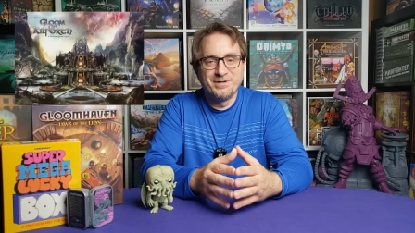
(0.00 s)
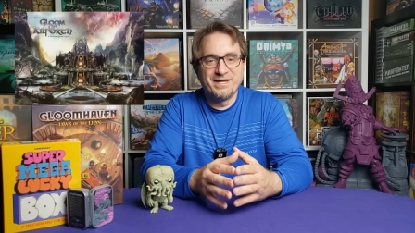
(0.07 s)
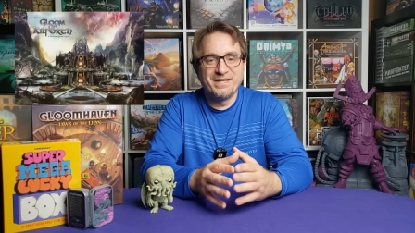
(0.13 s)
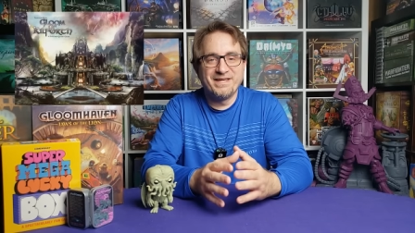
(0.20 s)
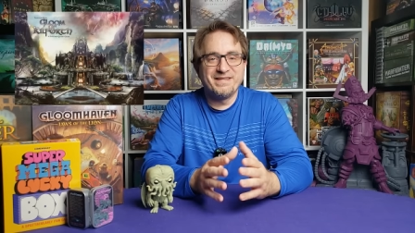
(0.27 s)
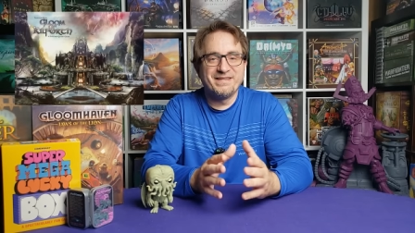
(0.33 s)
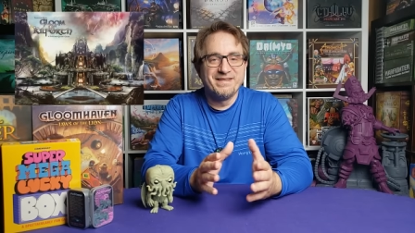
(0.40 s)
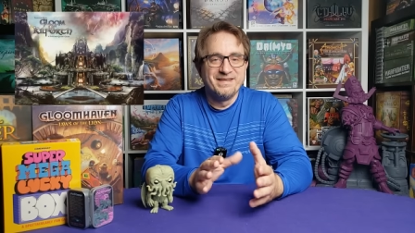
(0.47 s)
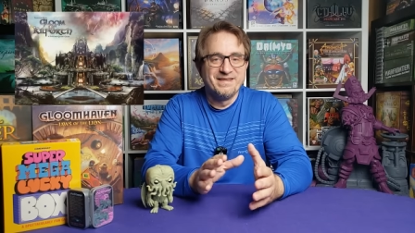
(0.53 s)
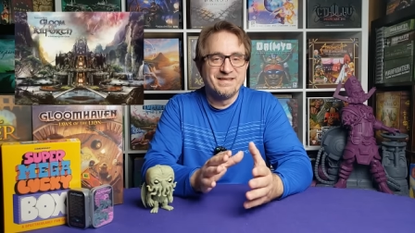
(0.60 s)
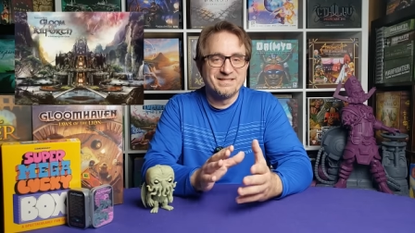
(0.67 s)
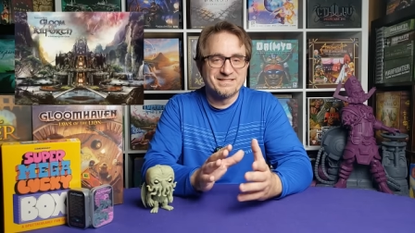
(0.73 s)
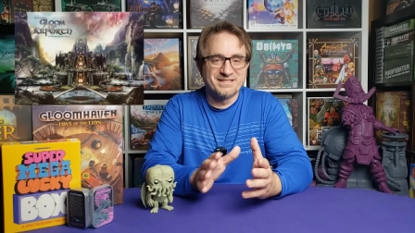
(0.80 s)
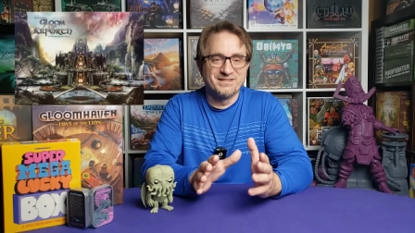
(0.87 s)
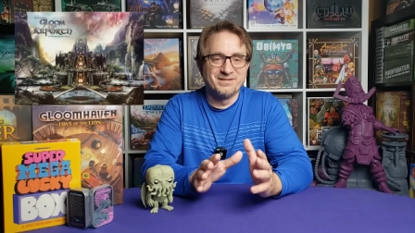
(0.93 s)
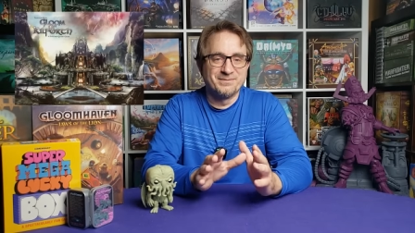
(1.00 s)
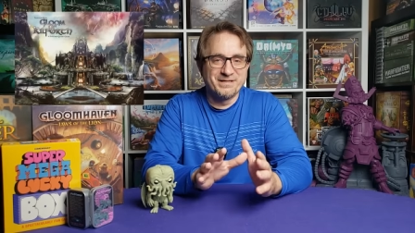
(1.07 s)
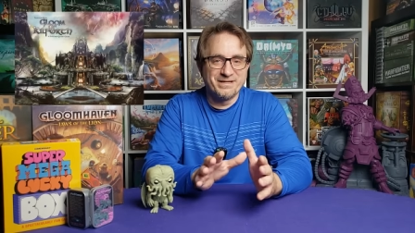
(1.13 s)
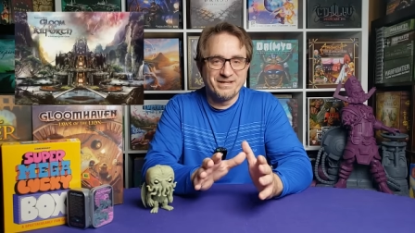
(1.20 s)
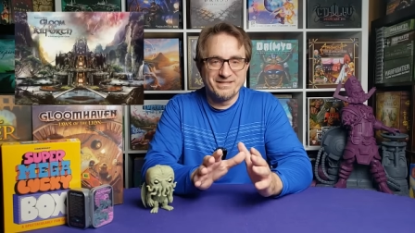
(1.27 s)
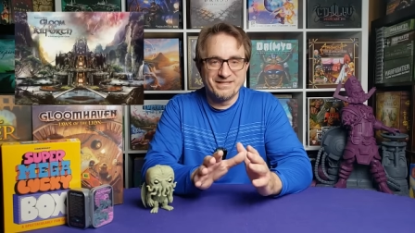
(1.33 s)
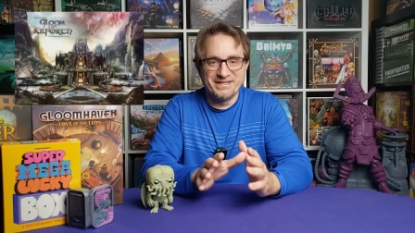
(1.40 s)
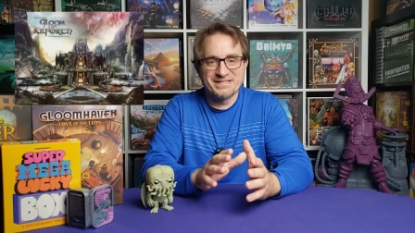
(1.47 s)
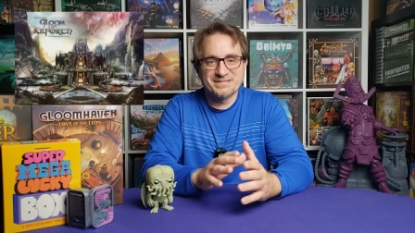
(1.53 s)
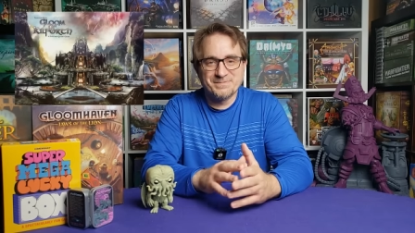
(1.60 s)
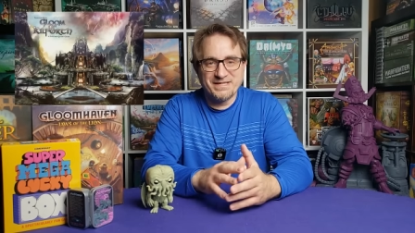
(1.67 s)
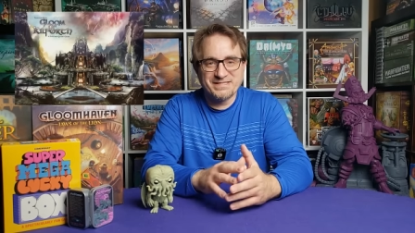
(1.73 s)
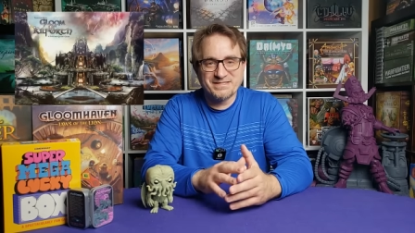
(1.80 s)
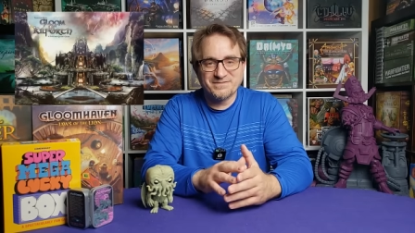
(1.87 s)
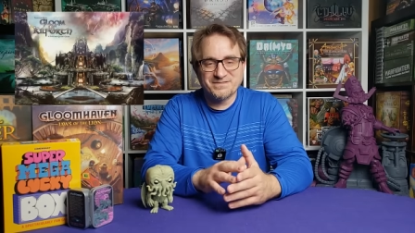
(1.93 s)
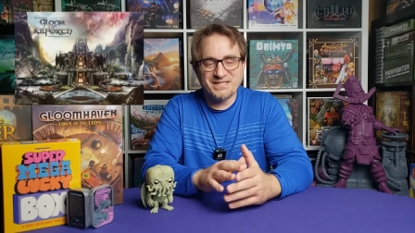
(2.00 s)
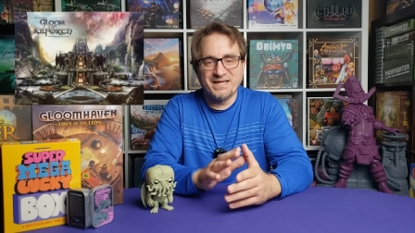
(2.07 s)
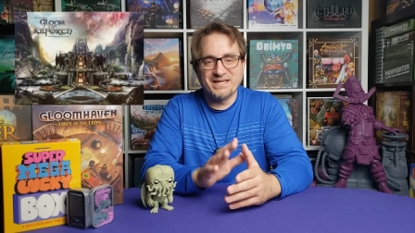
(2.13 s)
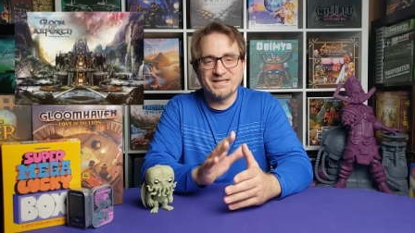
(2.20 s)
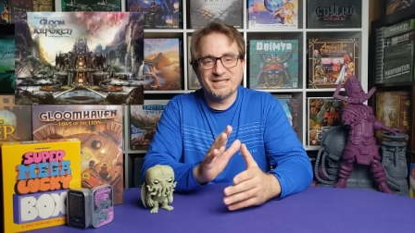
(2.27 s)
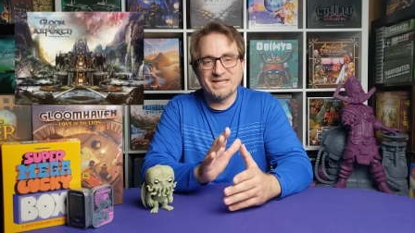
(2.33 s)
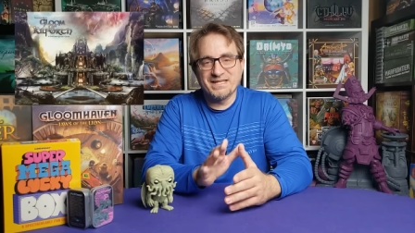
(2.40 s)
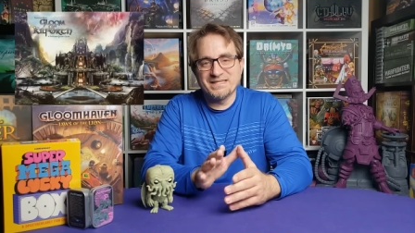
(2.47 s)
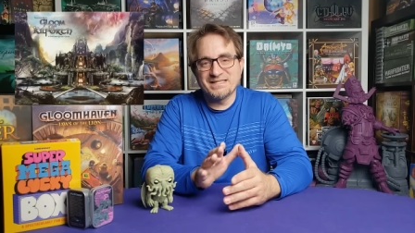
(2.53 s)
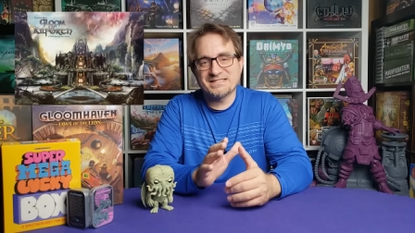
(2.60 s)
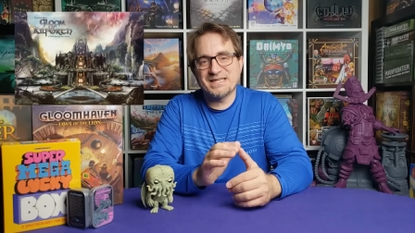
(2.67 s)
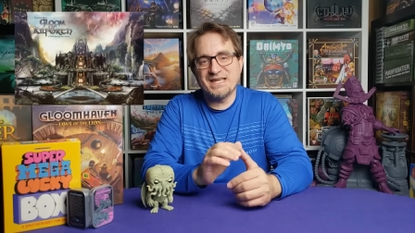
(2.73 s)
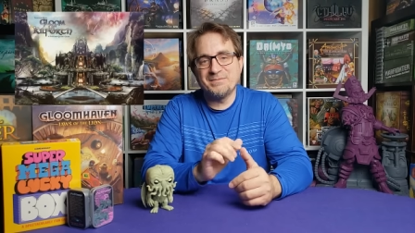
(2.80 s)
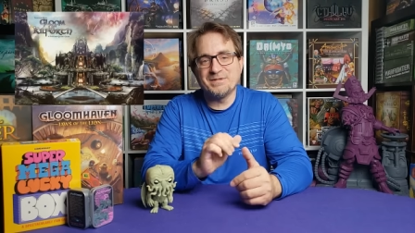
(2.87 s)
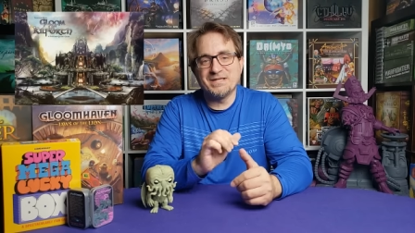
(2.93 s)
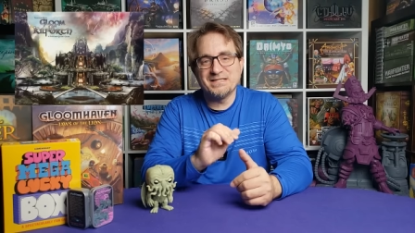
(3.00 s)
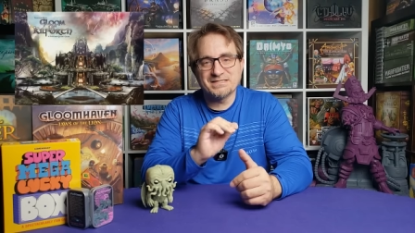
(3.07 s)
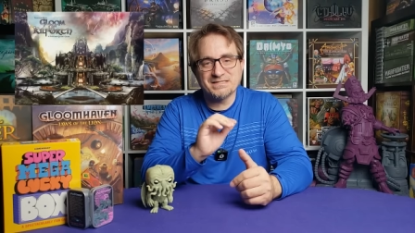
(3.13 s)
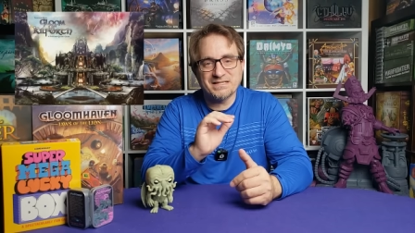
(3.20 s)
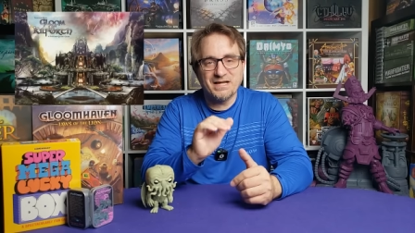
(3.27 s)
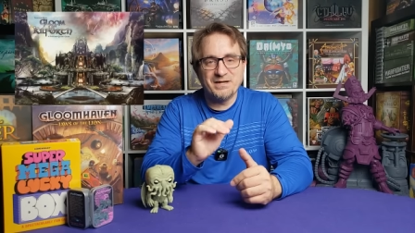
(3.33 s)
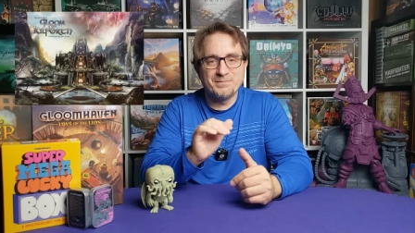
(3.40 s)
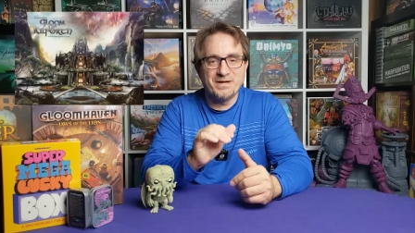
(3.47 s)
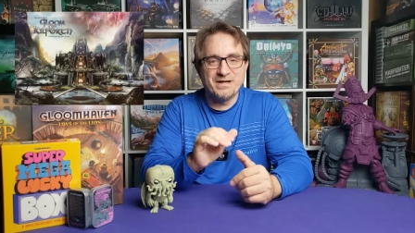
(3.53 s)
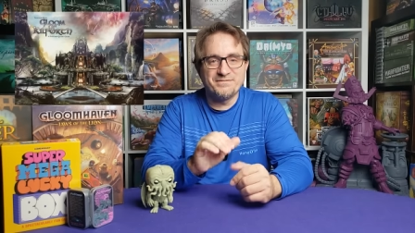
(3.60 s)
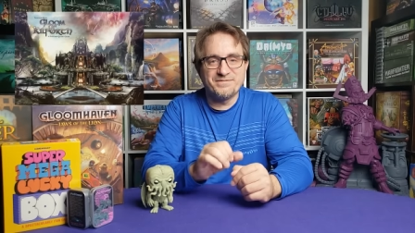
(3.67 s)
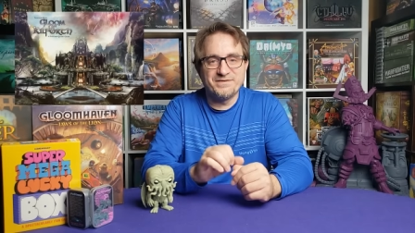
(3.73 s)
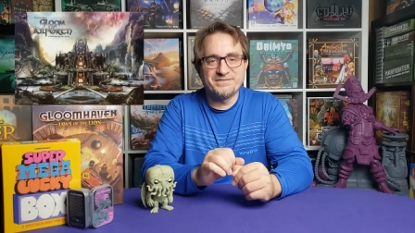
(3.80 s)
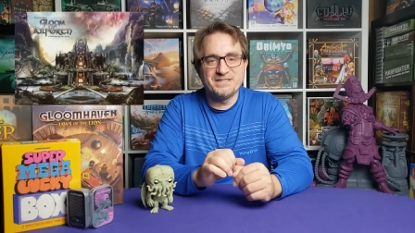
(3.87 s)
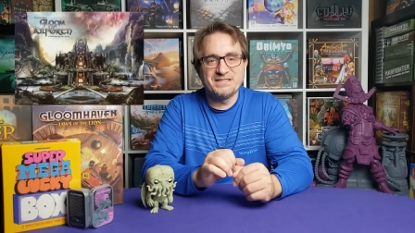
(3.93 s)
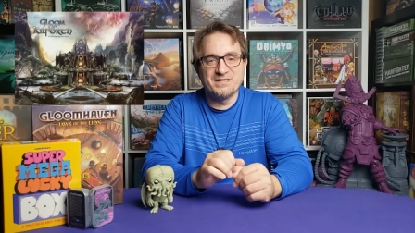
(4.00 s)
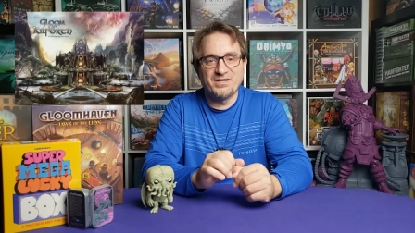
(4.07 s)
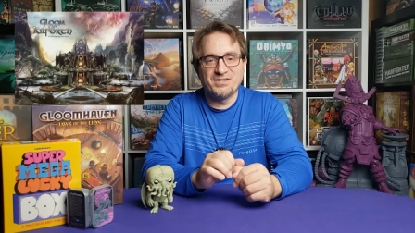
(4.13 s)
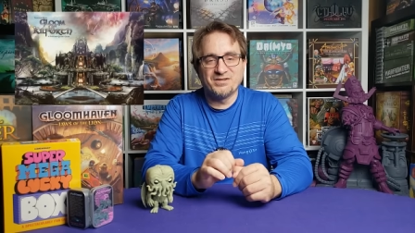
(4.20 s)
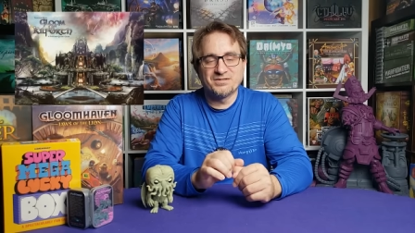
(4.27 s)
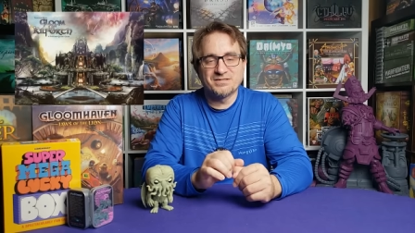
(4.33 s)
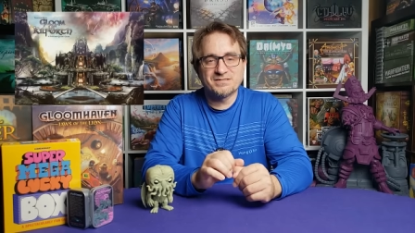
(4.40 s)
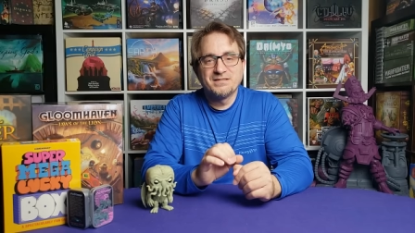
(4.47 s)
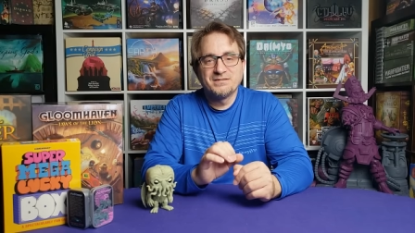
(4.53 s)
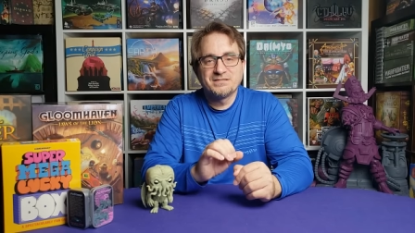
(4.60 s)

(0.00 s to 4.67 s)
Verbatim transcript: but it's a little bit on the expensive side. Again, this game is above $50.